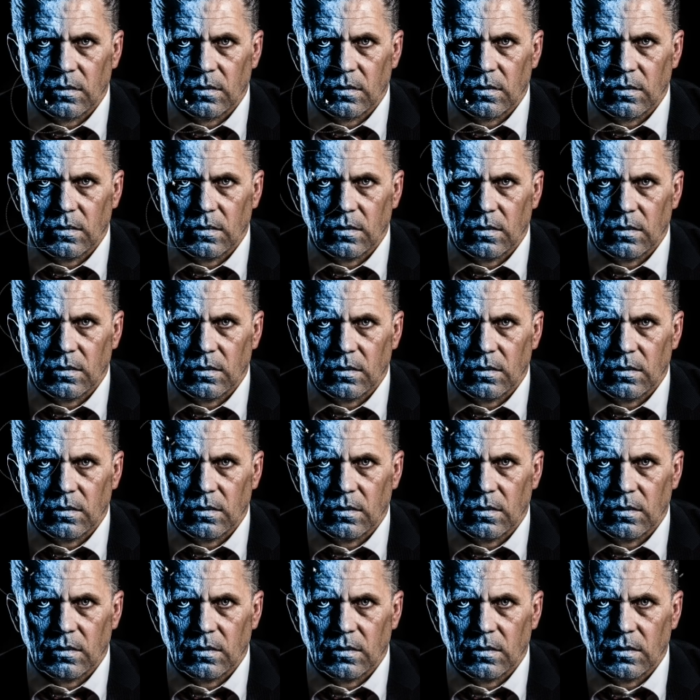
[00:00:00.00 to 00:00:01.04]

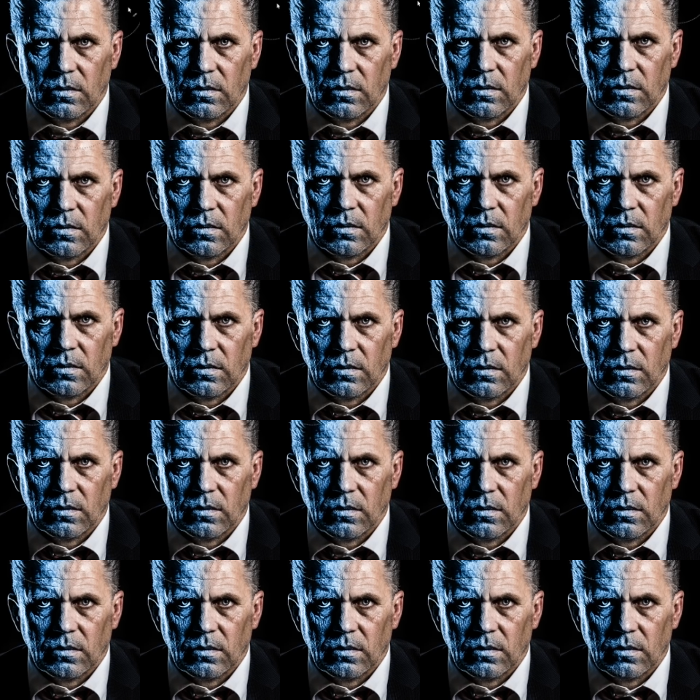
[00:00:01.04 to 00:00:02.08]

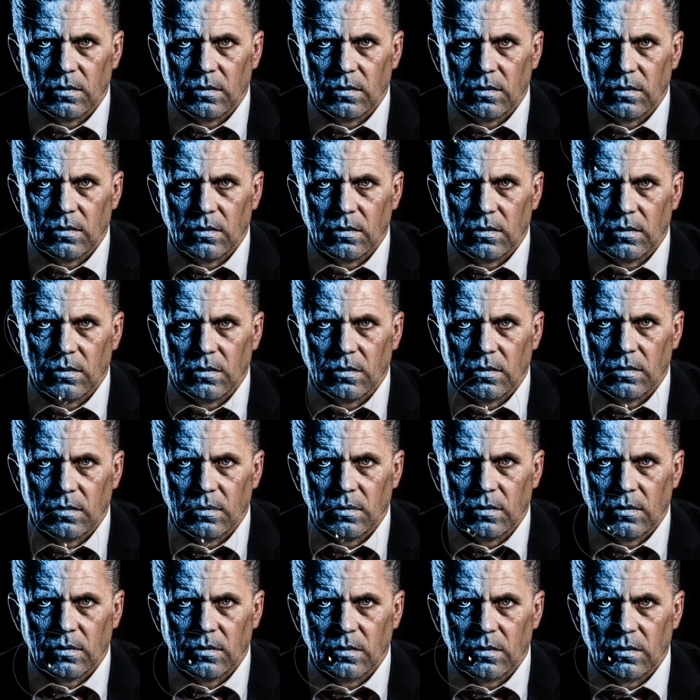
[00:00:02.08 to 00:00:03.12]

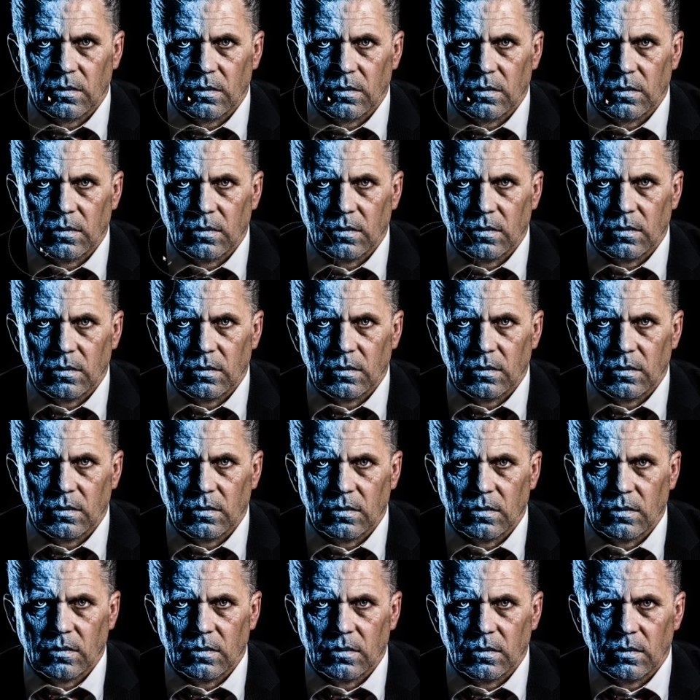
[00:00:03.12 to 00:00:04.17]

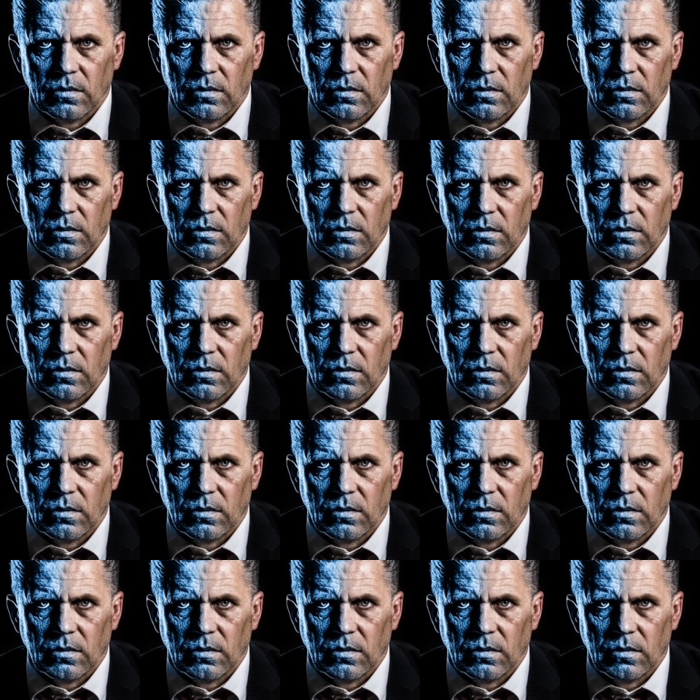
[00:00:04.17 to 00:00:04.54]
Nobody speaks.